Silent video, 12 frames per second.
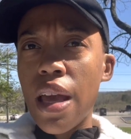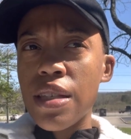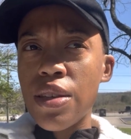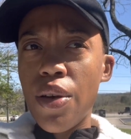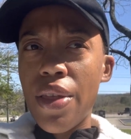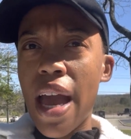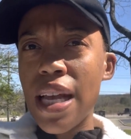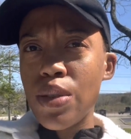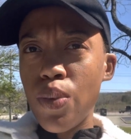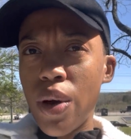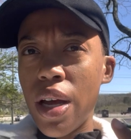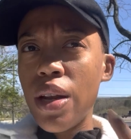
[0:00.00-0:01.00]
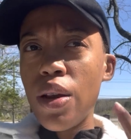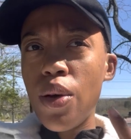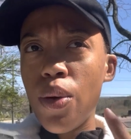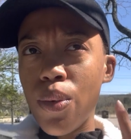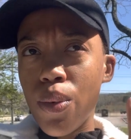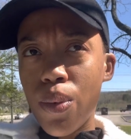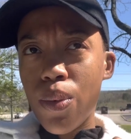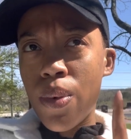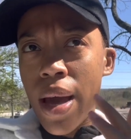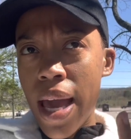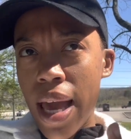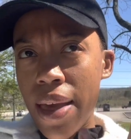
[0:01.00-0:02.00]
So that's one
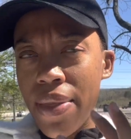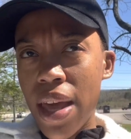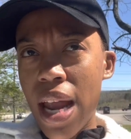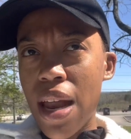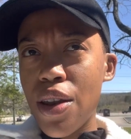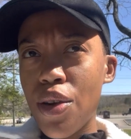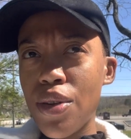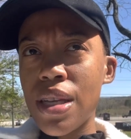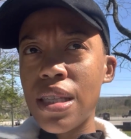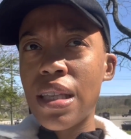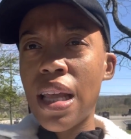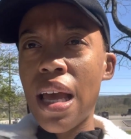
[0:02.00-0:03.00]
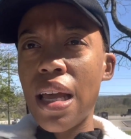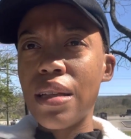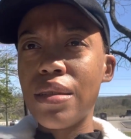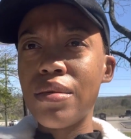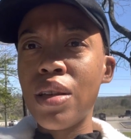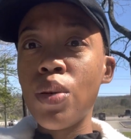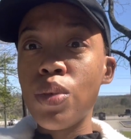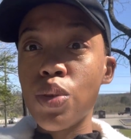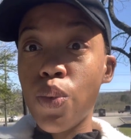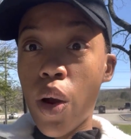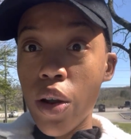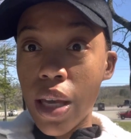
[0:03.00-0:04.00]
way that I noticed that it was
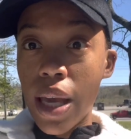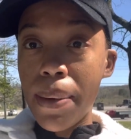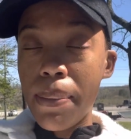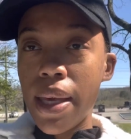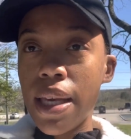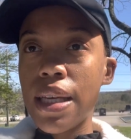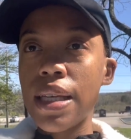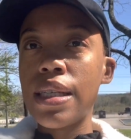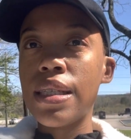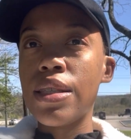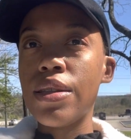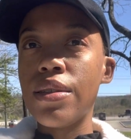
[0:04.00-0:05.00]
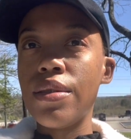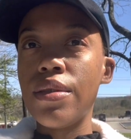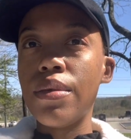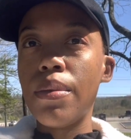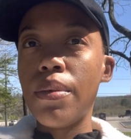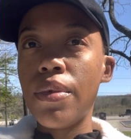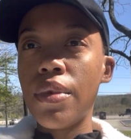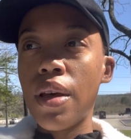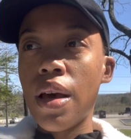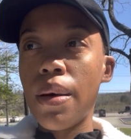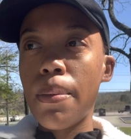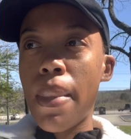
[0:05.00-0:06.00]
working, because
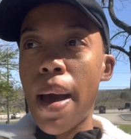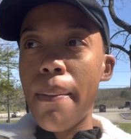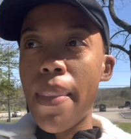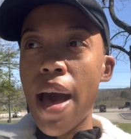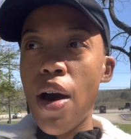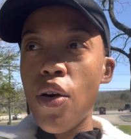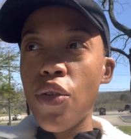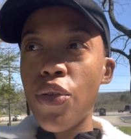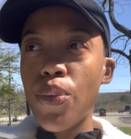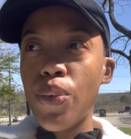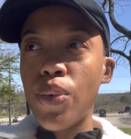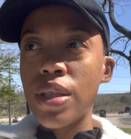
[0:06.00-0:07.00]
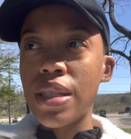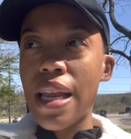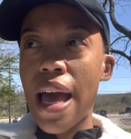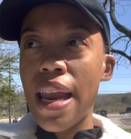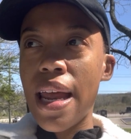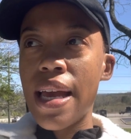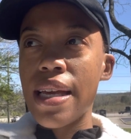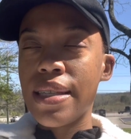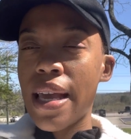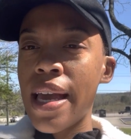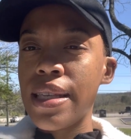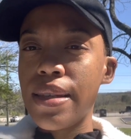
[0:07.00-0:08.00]
my mouth was not as
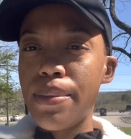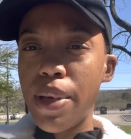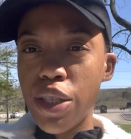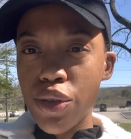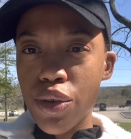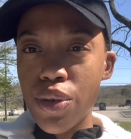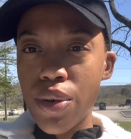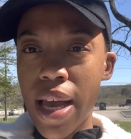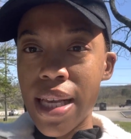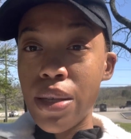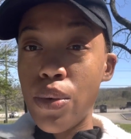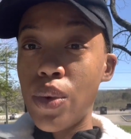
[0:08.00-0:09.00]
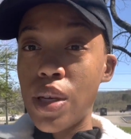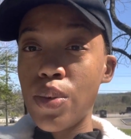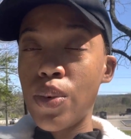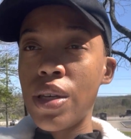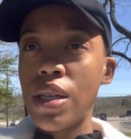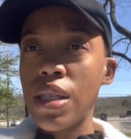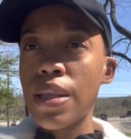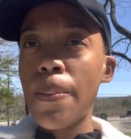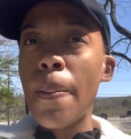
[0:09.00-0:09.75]
asymmetrical as it once was.